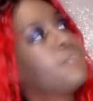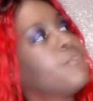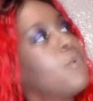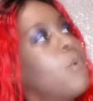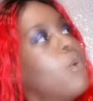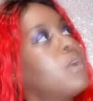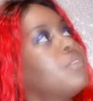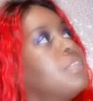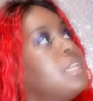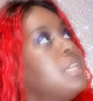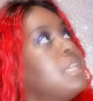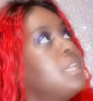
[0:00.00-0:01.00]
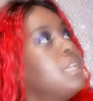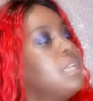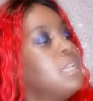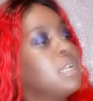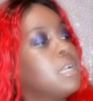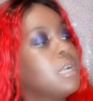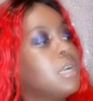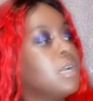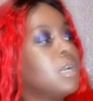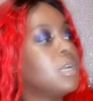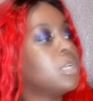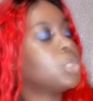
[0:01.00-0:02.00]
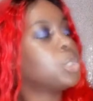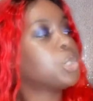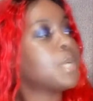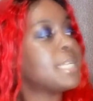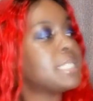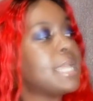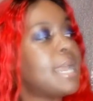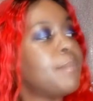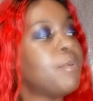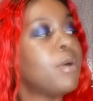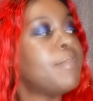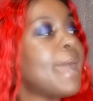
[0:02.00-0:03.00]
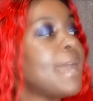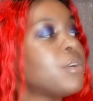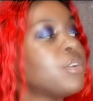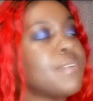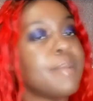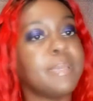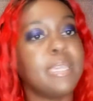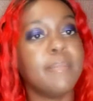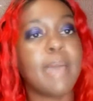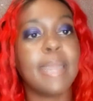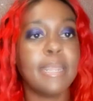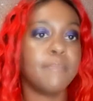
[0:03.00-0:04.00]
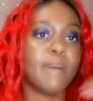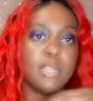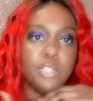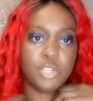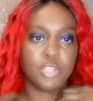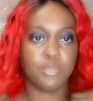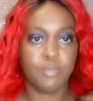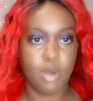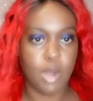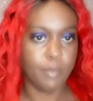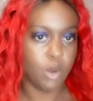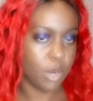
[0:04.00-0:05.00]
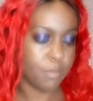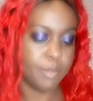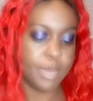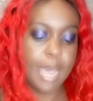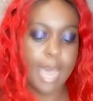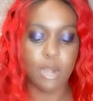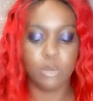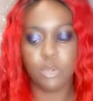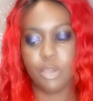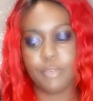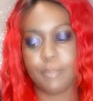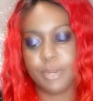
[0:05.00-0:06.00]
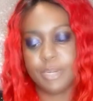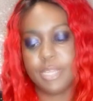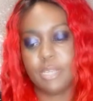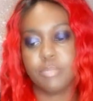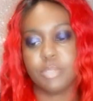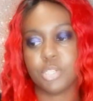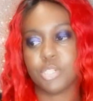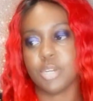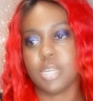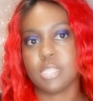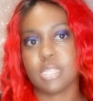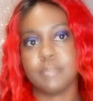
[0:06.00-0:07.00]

for the dress that I brought, but I don't know if I'm keep, I didn't buy the dress from Primark, but I don't know if I'm gonna keep this dress.